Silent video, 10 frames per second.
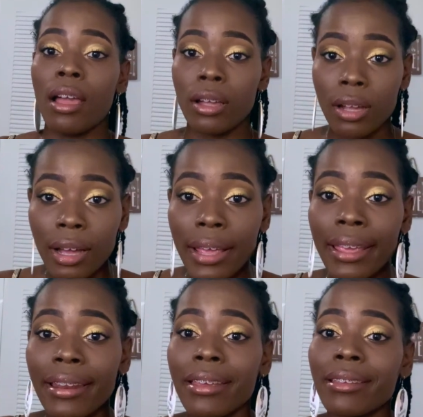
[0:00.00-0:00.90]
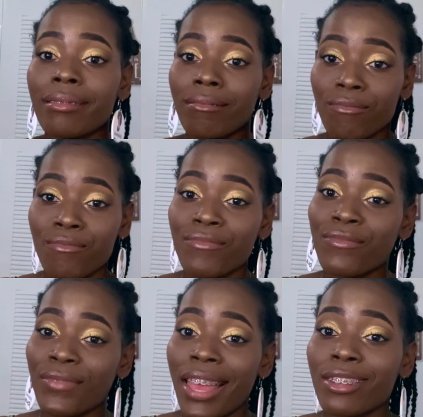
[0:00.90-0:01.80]
go ahead and
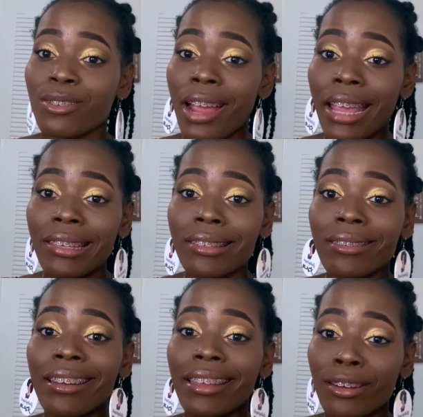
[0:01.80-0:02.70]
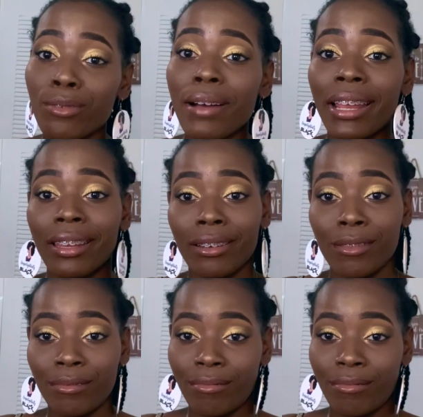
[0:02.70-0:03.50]
try it little by little,